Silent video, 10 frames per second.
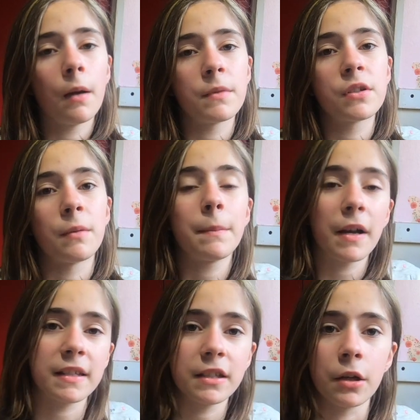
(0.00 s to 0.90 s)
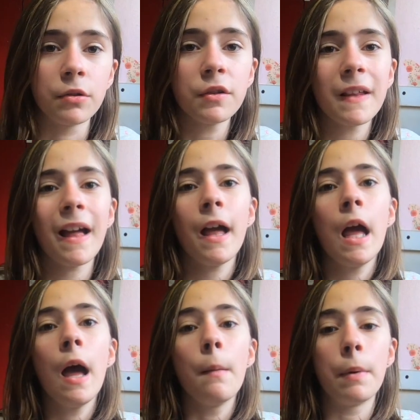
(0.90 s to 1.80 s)
So we personally don't do that,
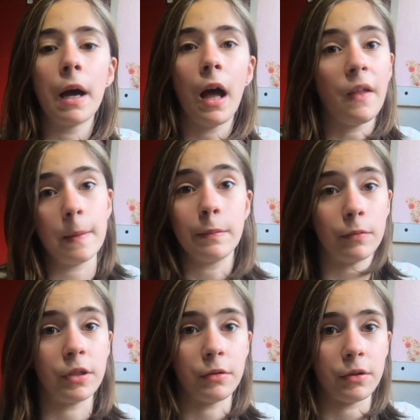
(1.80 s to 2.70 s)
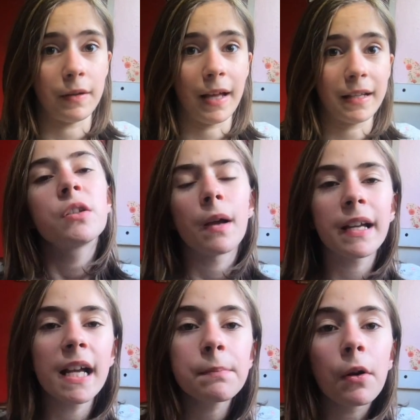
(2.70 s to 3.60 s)
but other people do that. So our
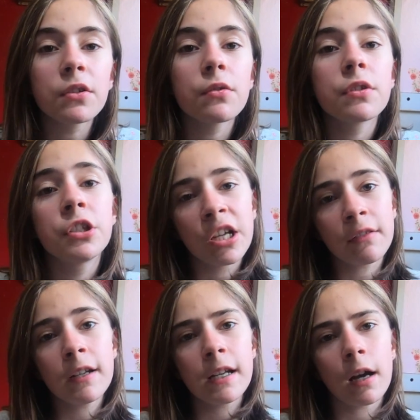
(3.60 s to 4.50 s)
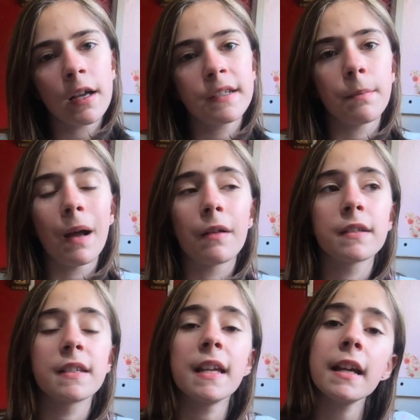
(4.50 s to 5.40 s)
gas bottles generally last about
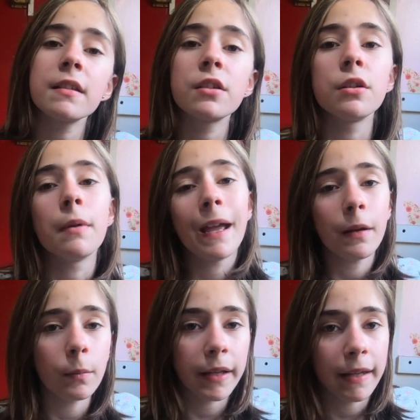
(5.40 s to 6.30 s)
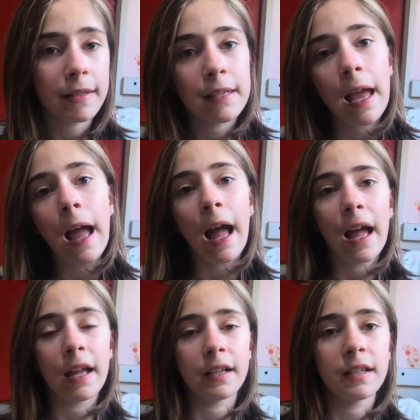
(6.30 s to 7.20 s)
6 to 8 weeks,
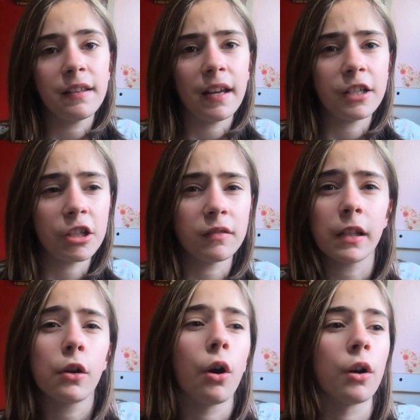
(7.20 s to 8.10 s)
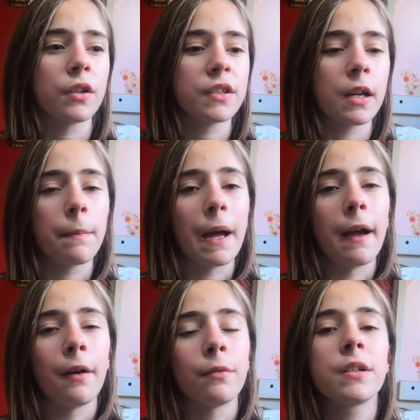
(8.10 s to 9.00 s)
and they generally cost
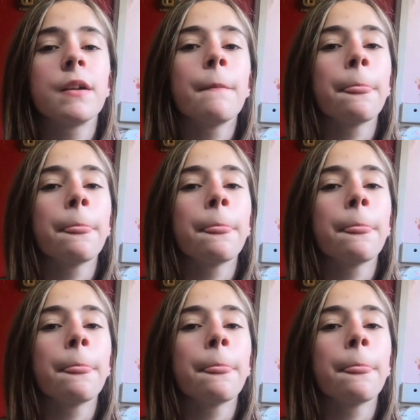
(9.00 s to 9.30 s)
about